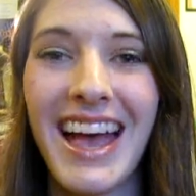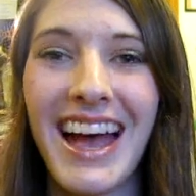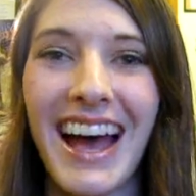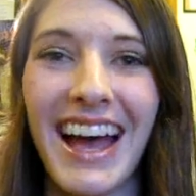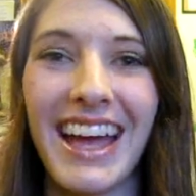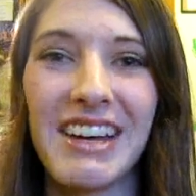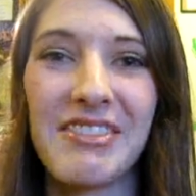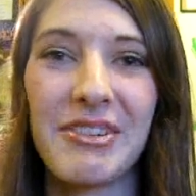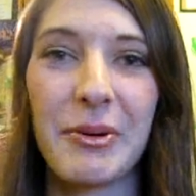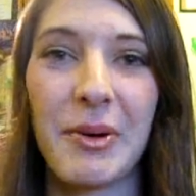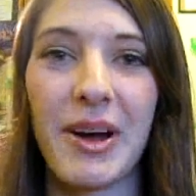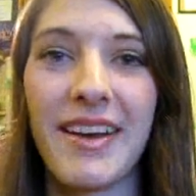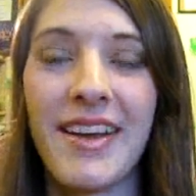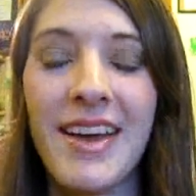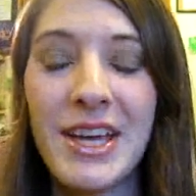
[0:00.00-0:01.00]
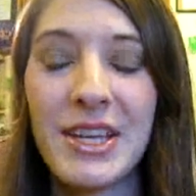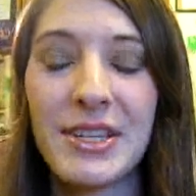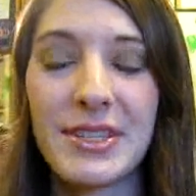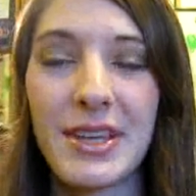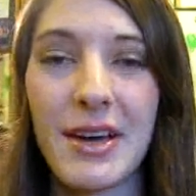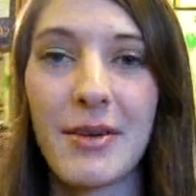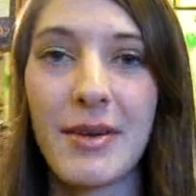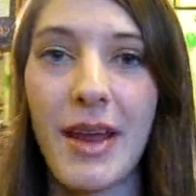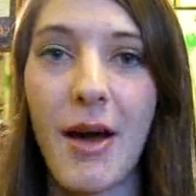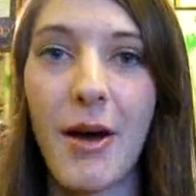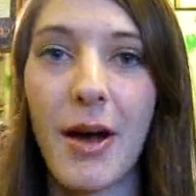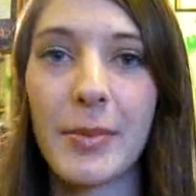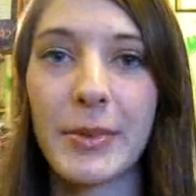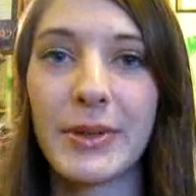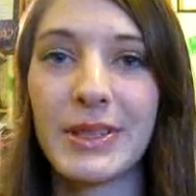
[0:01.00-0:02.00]
Hi everyone. So now
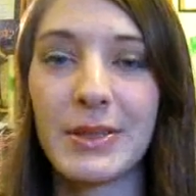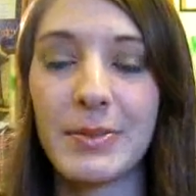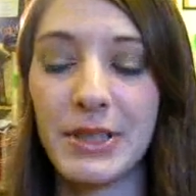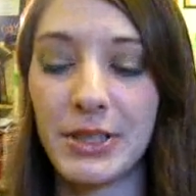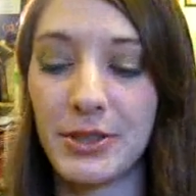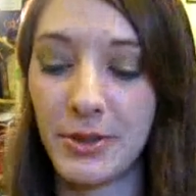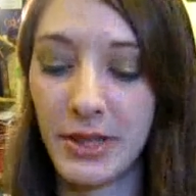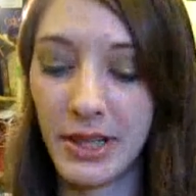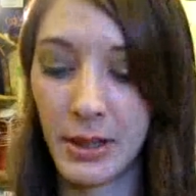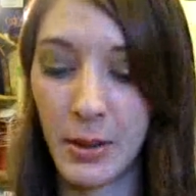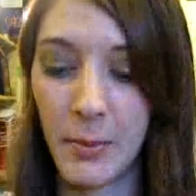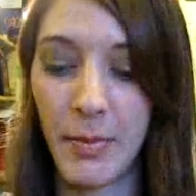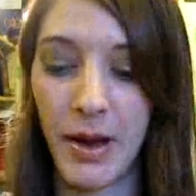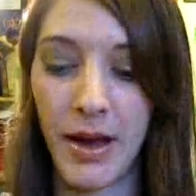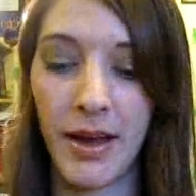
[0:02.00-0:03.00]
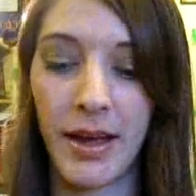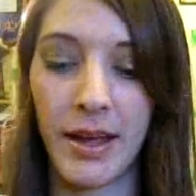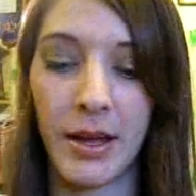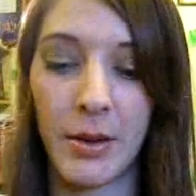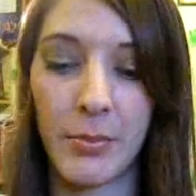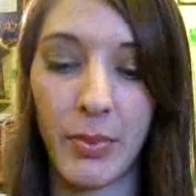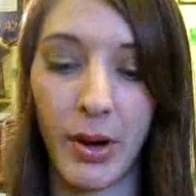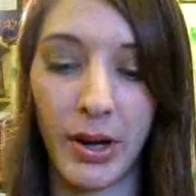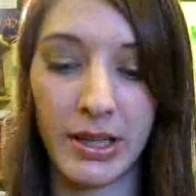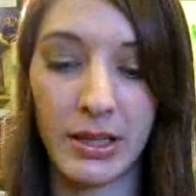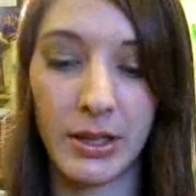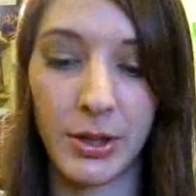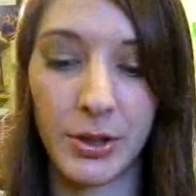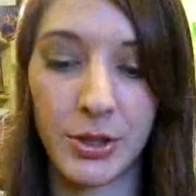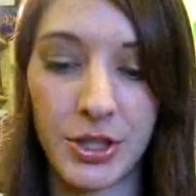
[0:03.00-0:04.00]
I'm going to be doing my body
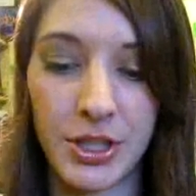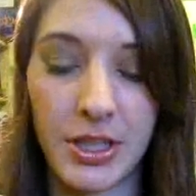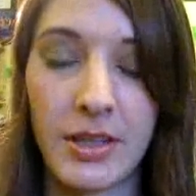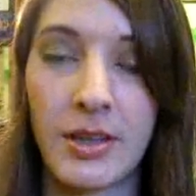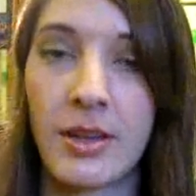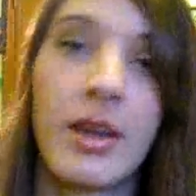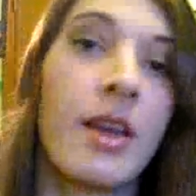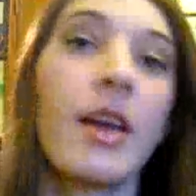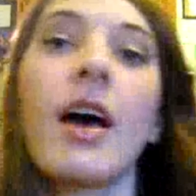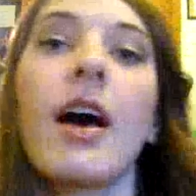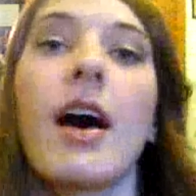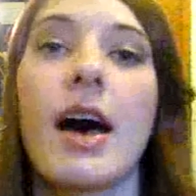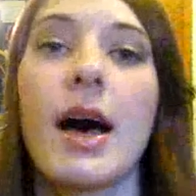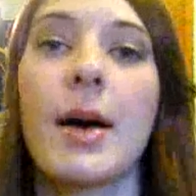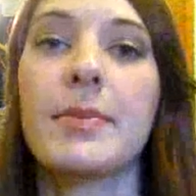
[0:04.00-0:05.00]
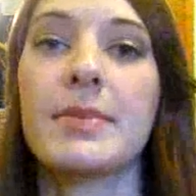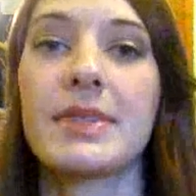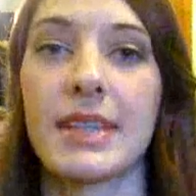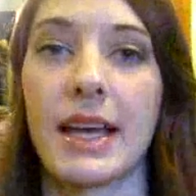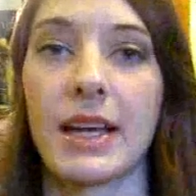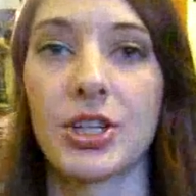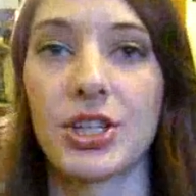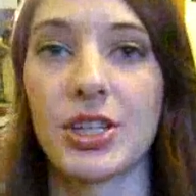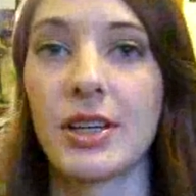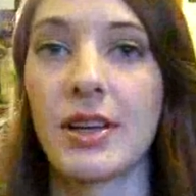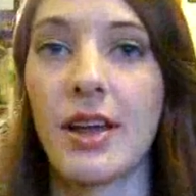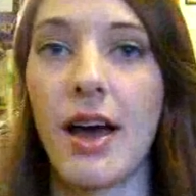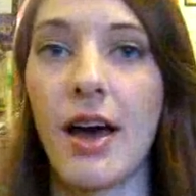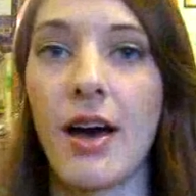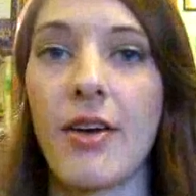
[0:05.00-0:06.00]
lotion
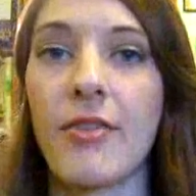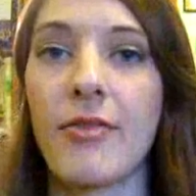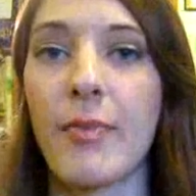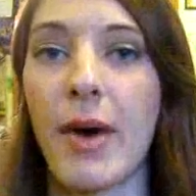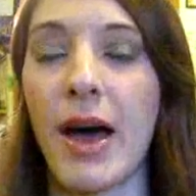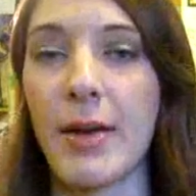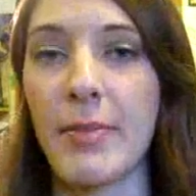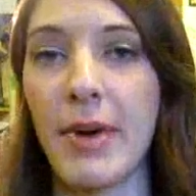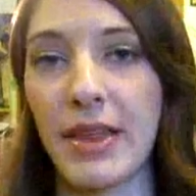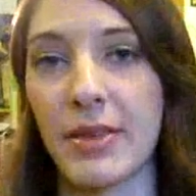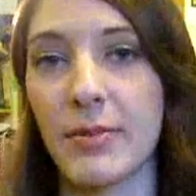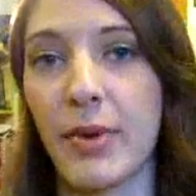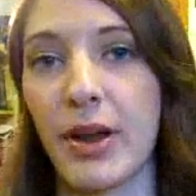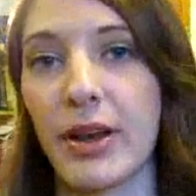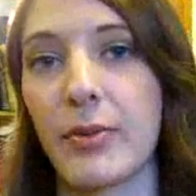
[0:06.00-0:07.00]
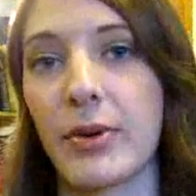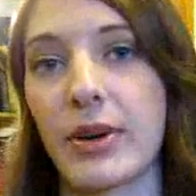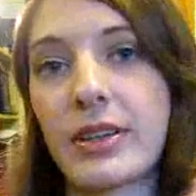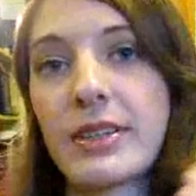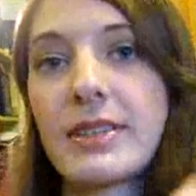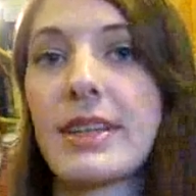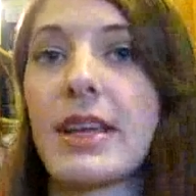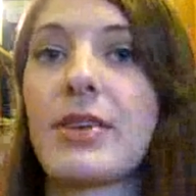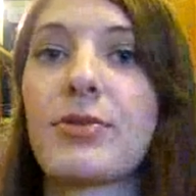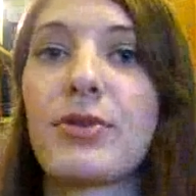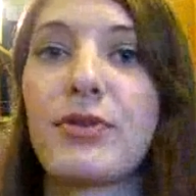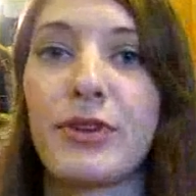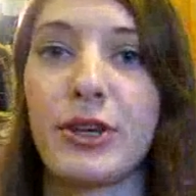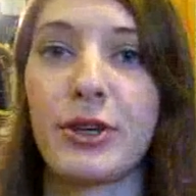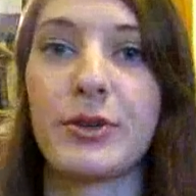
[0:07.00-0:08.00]
section of my Bath & Body Works scent
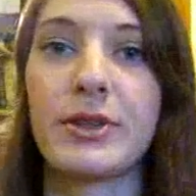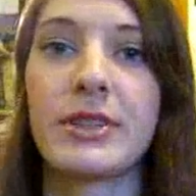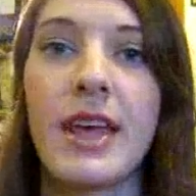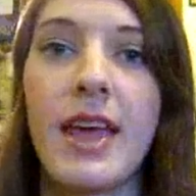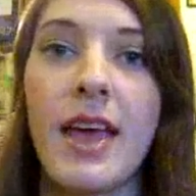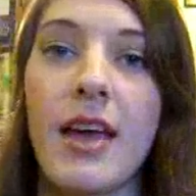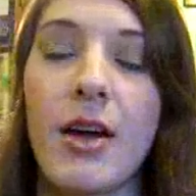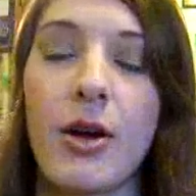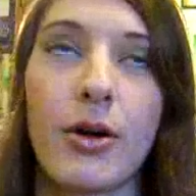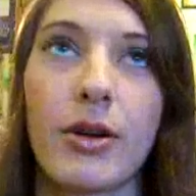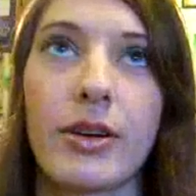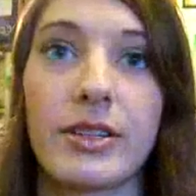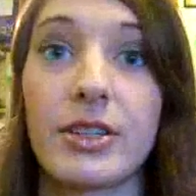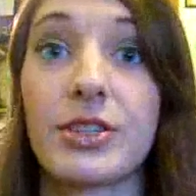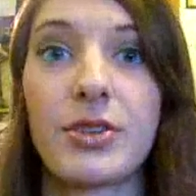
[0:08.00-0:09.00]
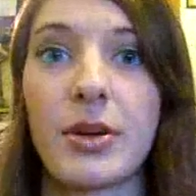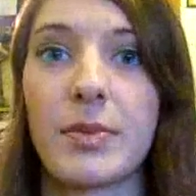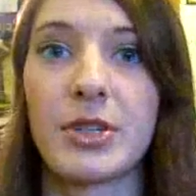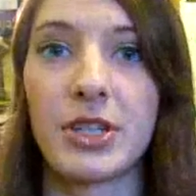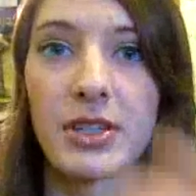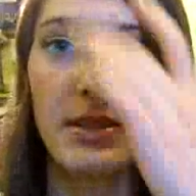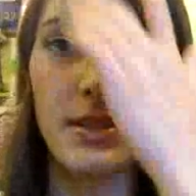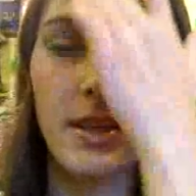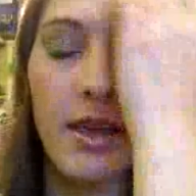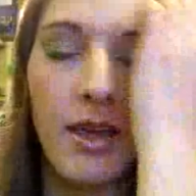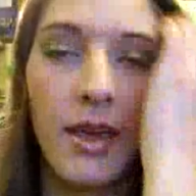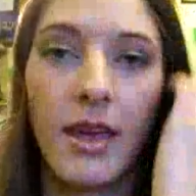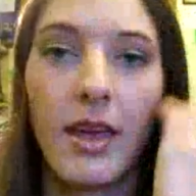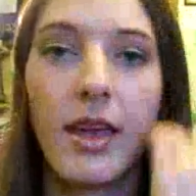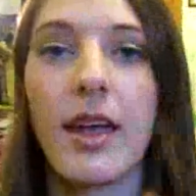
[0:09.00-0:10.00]
reviews, or descriptions,
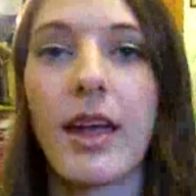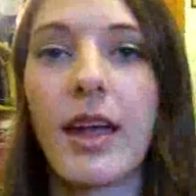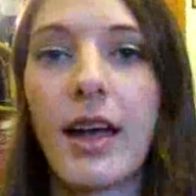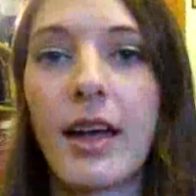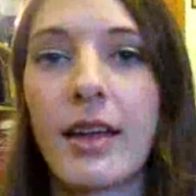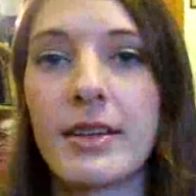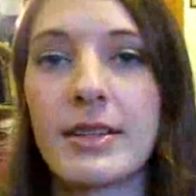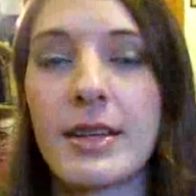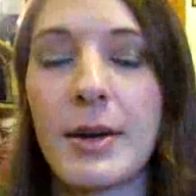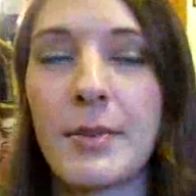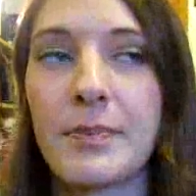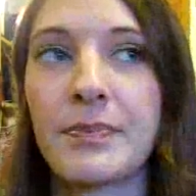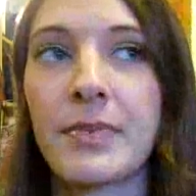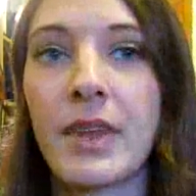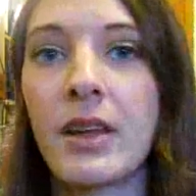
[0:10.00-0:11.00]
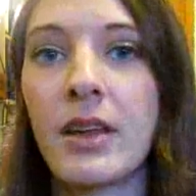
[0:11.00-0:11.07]
and